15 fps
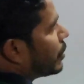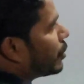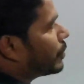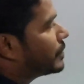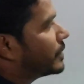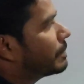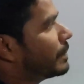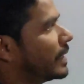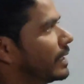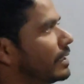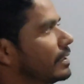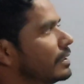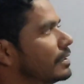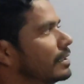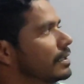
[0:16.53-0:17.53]
of the plane
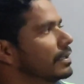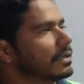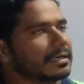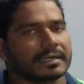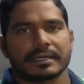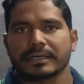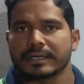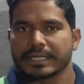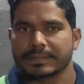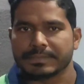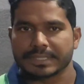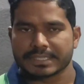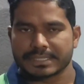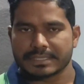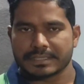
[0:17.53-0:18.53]

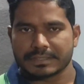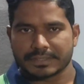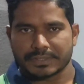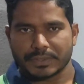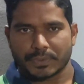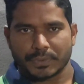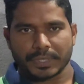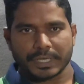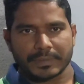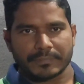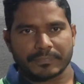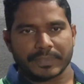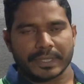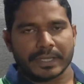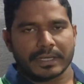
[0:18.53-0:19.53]
ABC. Okay,
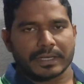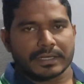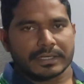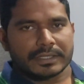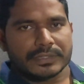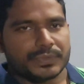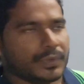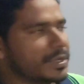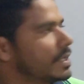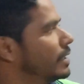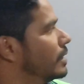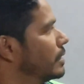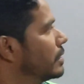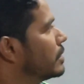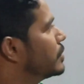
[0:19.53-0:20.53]
so
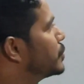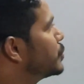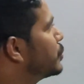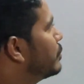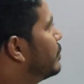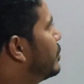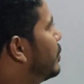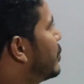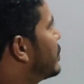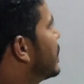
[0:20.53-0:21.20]
here, so before